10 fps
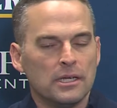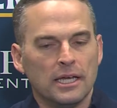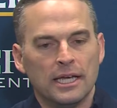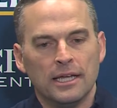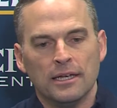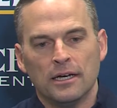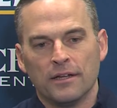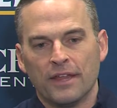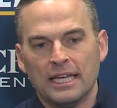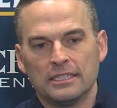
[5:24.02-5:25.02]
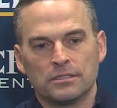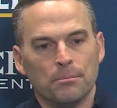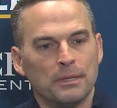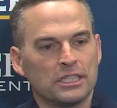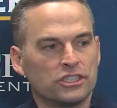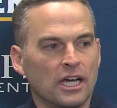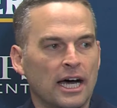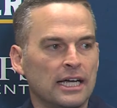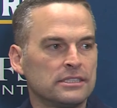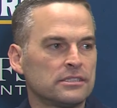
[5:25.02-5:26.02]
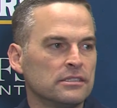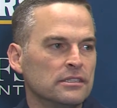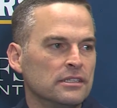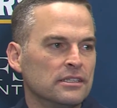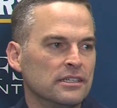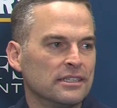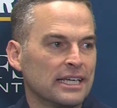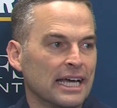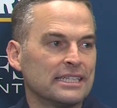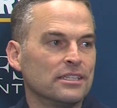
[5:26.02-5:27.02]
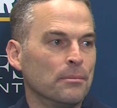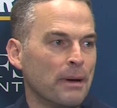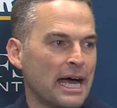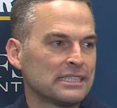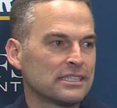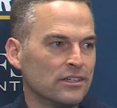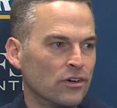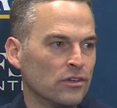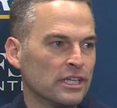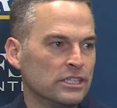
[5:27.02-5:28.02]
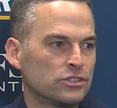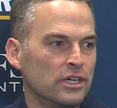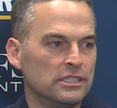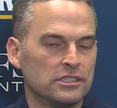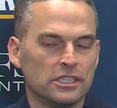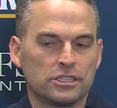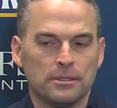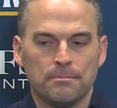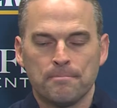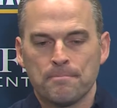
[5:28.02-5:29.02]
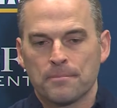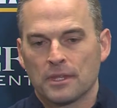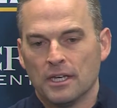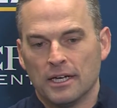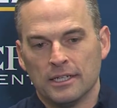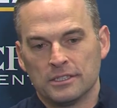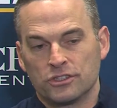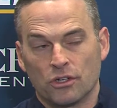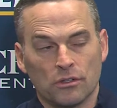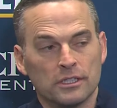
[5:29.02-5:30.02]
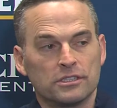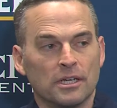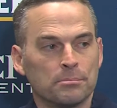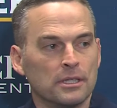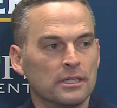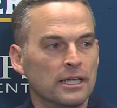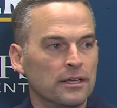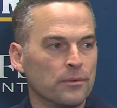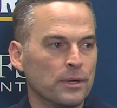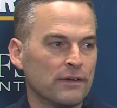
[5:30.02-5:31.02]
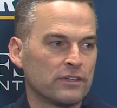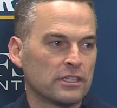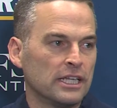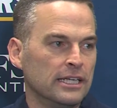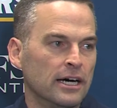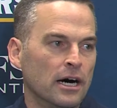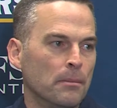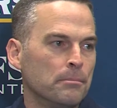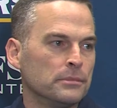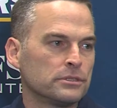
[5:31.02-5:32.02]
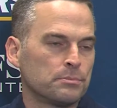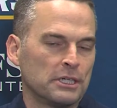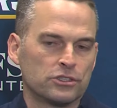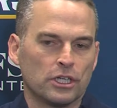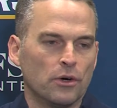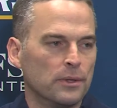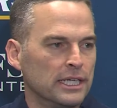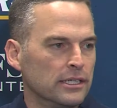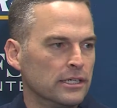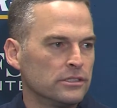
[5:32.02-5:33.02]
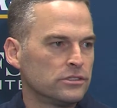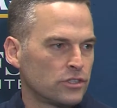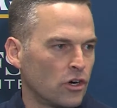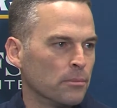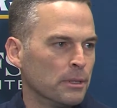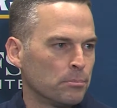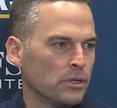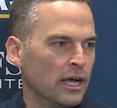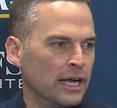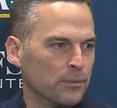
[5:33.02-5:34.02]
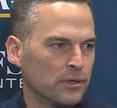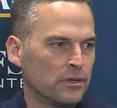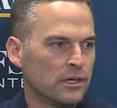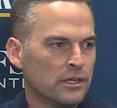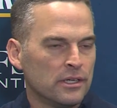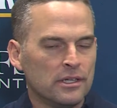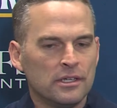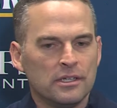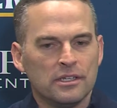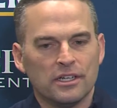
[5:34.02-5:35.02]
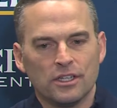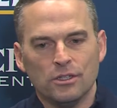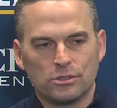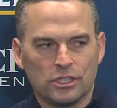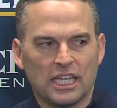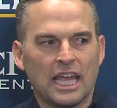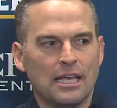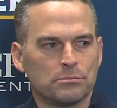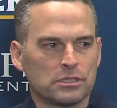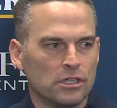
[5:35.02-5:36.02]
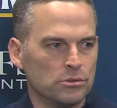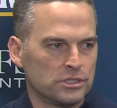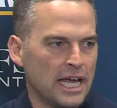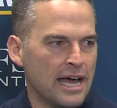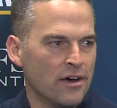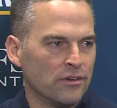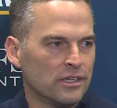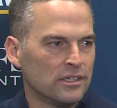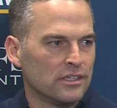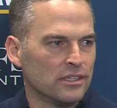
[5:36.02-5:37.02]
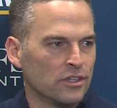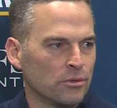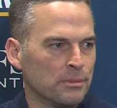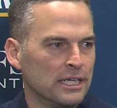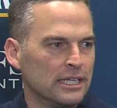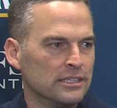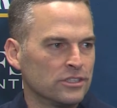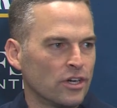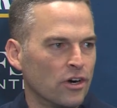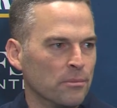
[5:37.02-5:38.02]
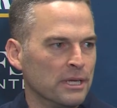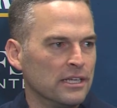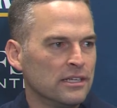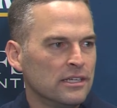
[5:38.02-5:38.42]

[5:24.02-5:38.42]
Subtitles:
And they hit some big shots. They got to the basket early in transition. It's certainly something that we have to clean up, especially going into tournament play where usually the game slows down a little bit in the tournament.